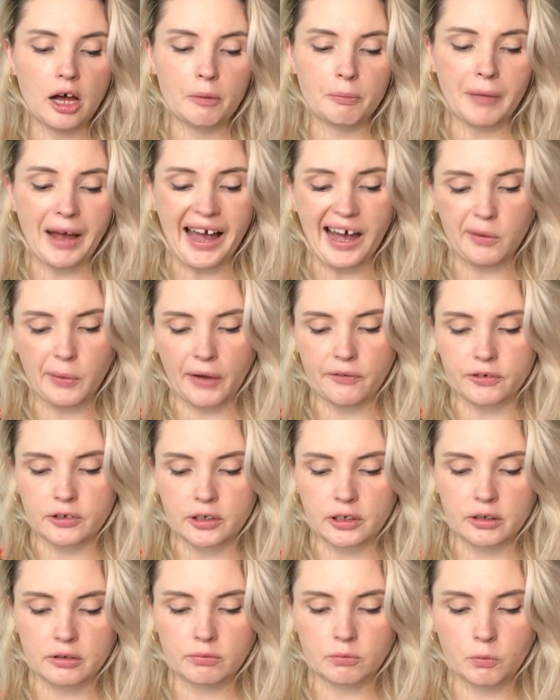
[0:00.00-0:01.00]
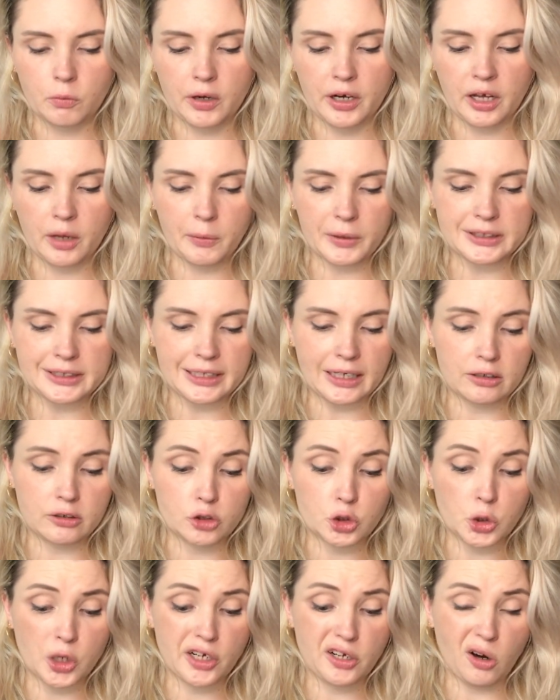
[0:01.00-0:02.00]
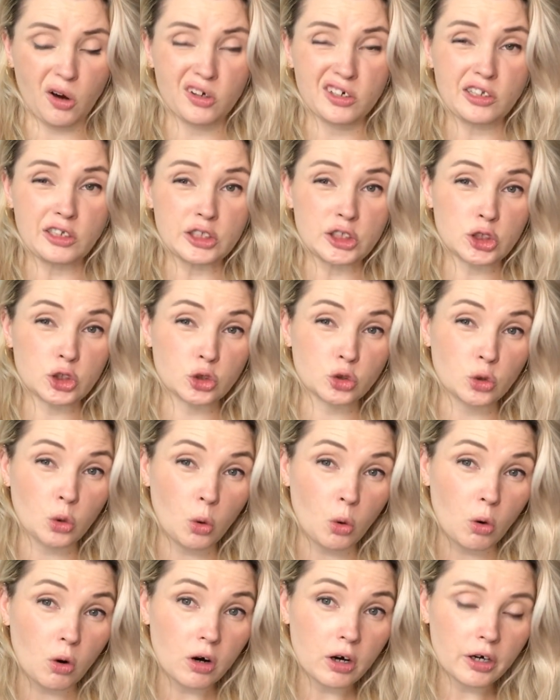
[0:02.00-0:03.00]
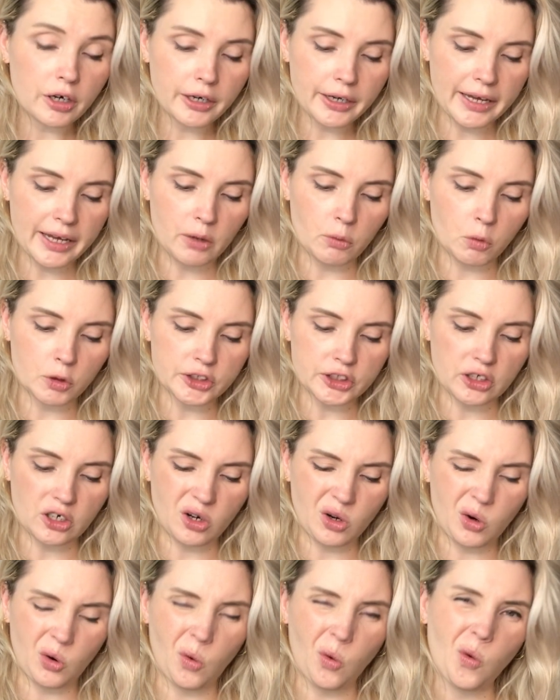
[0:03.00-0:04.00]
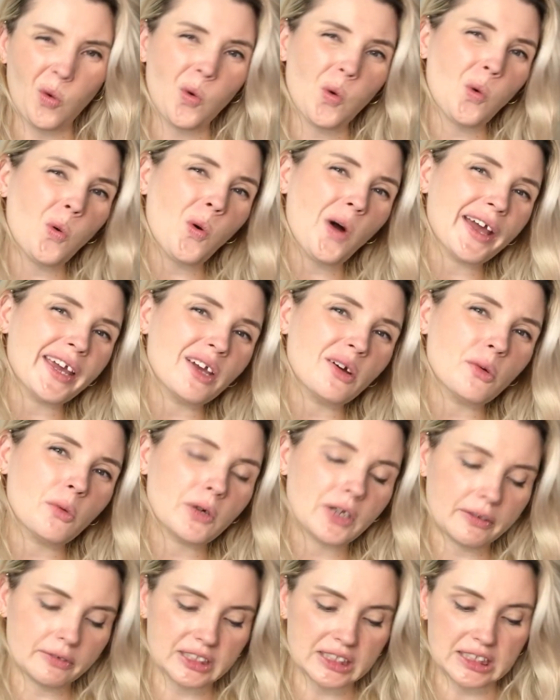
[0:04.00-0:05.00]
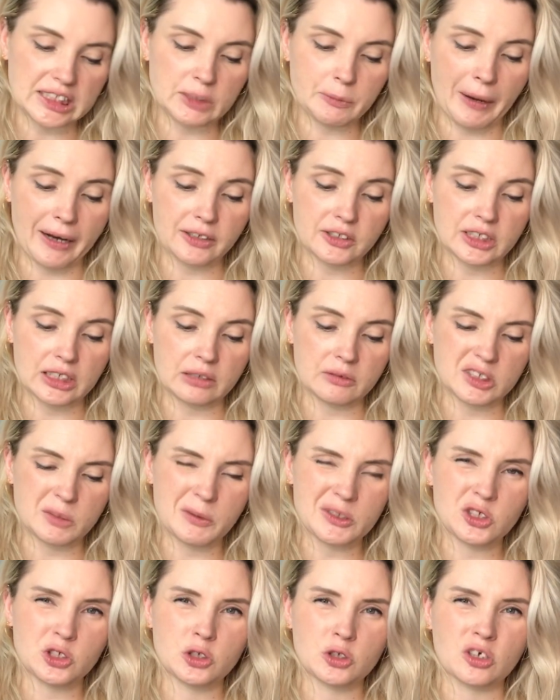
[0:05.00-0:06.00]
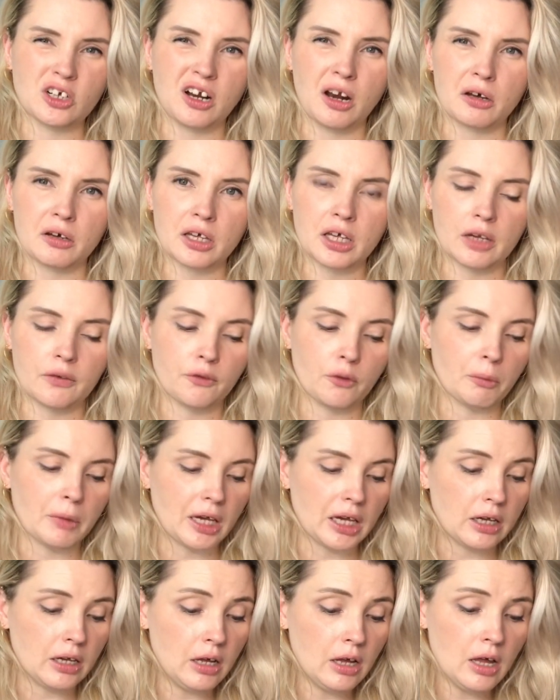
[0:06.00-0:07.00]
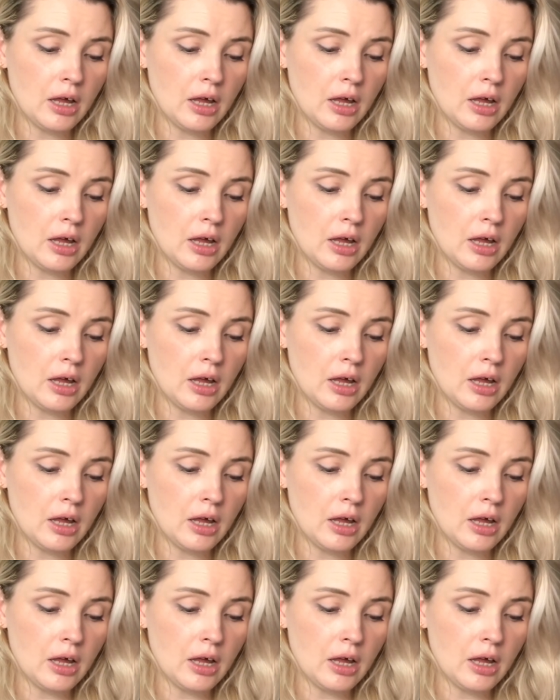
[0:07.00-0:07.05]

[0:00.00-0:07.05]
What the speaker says: However, when I went down and tried it on in the store, it wasn't quite what I was expecting. It was a bit too clunky for me.